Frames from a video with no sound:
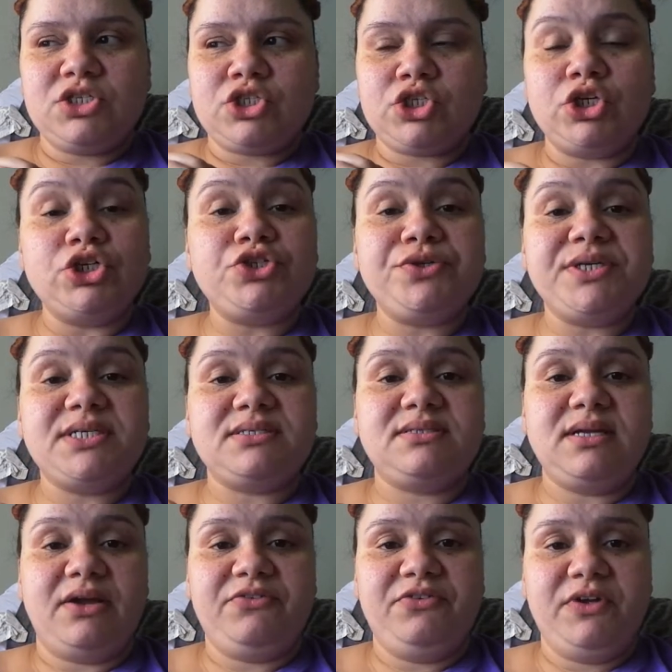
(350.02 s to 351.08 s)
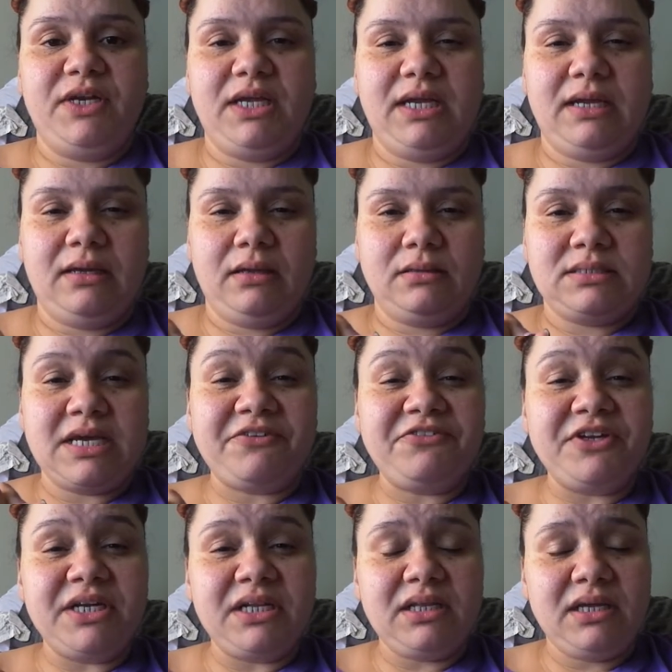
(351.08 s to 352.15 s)
surgery is definitely,
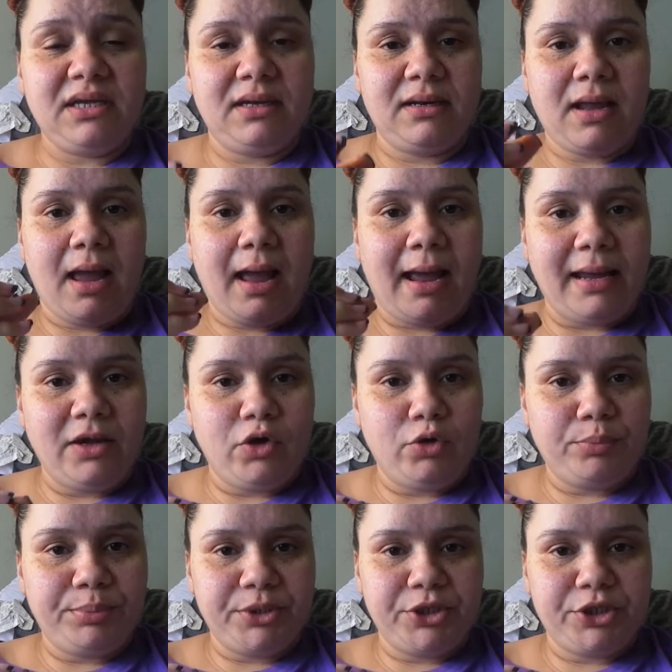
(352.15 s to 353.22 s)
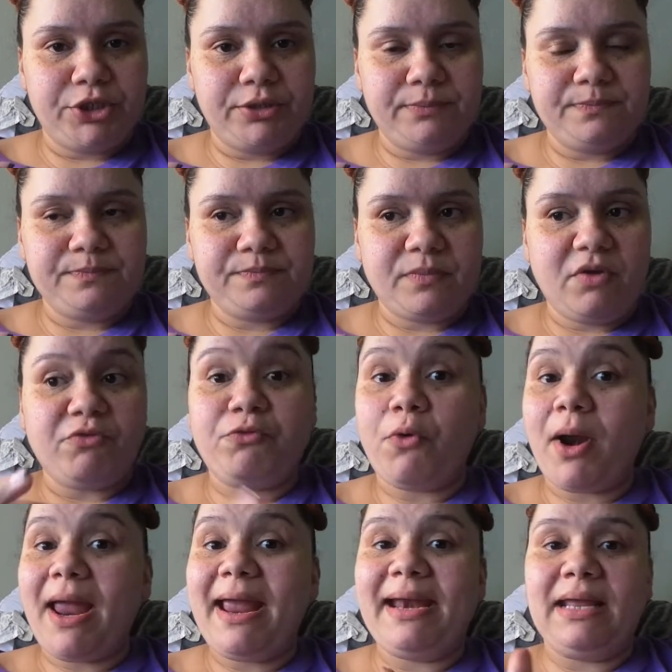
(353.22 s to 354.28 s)
definitely an eye-opener
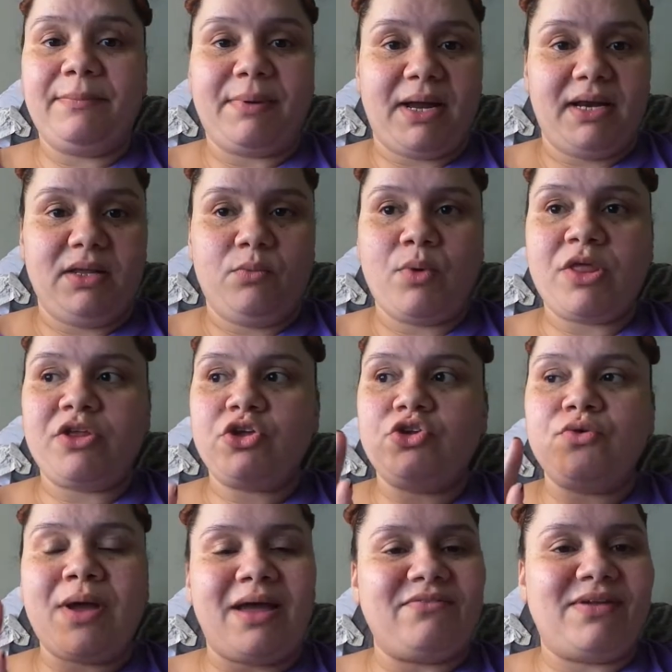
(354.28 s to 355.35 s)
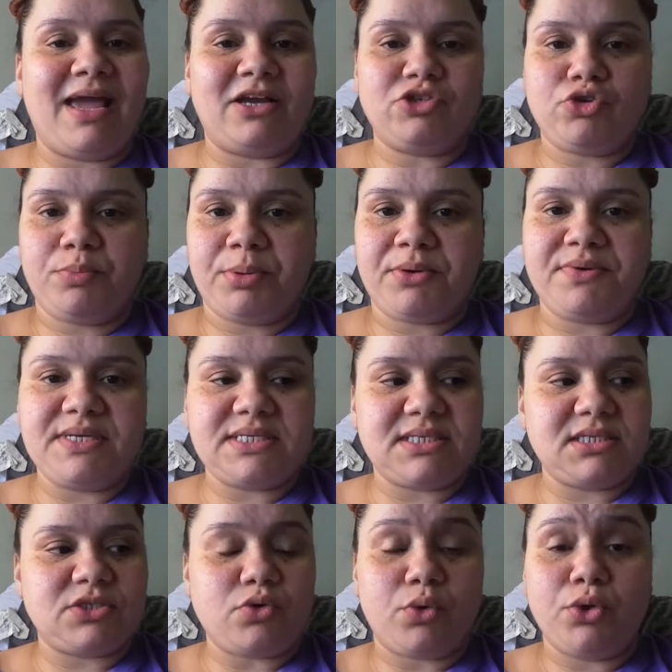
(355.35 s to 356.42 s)
for anybody, whether you have
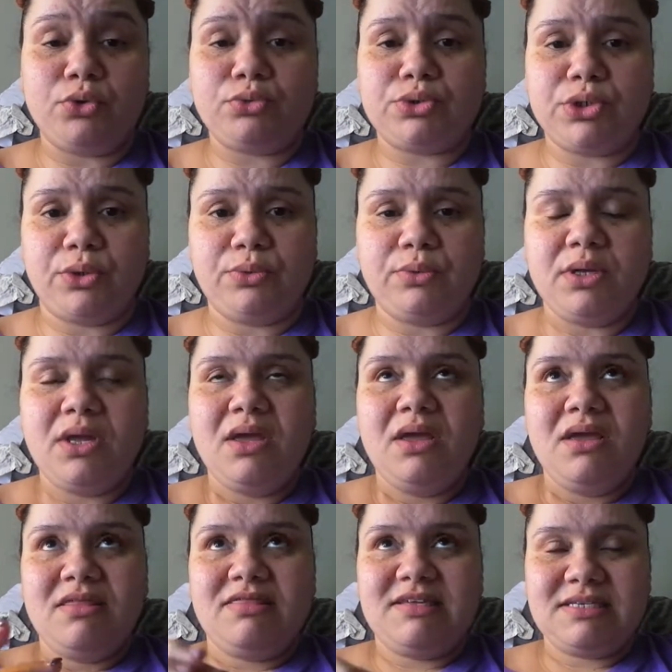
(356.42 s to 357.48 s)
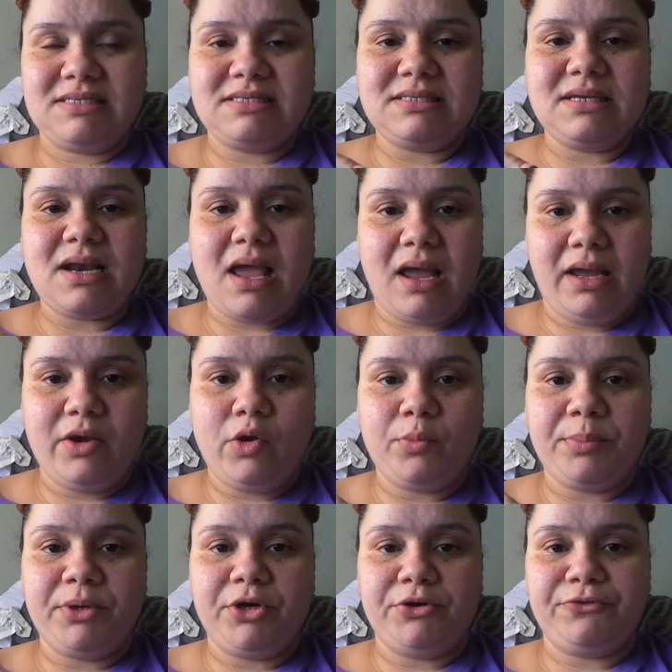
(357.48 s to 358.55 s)
gastroparesis or you don't. This is an
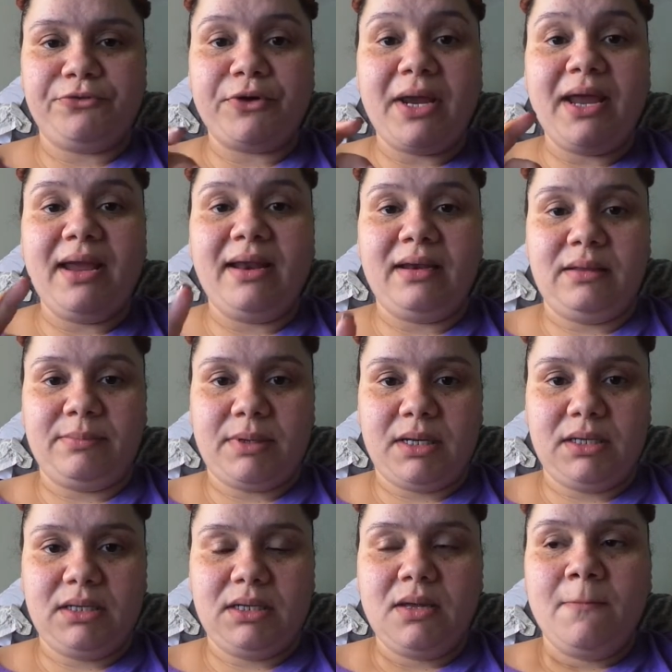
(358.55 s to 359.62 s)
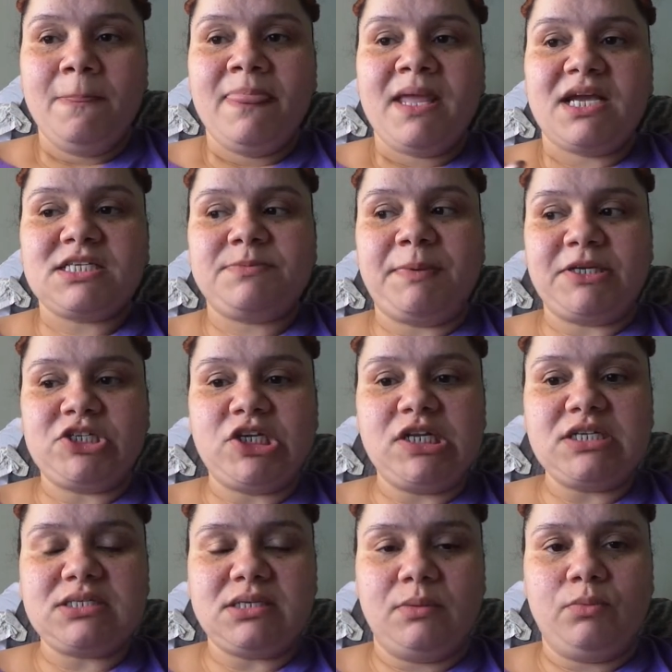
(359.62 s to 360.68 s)
eye-opener for anybody,
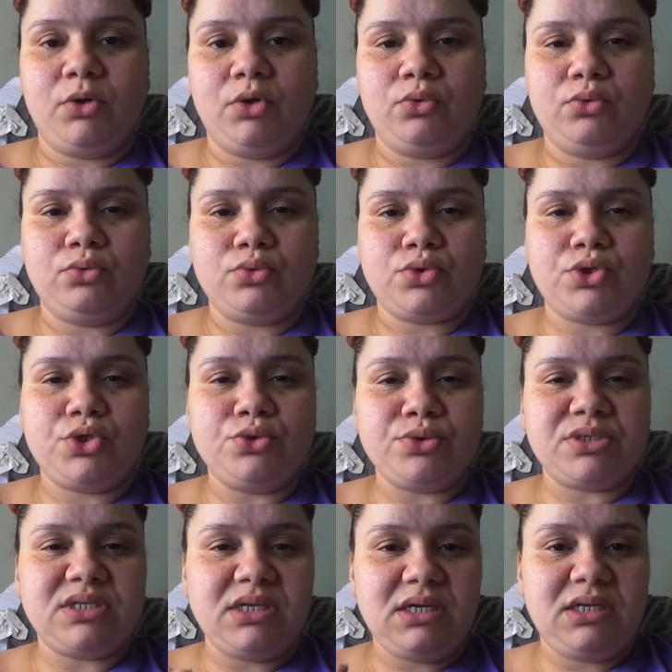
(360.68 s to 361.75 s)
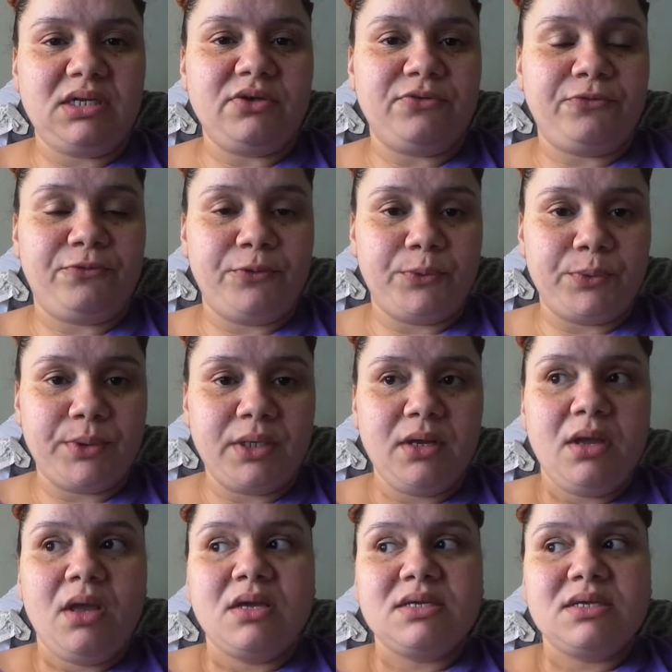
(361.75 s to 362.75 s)
especially someone who's used to eating food.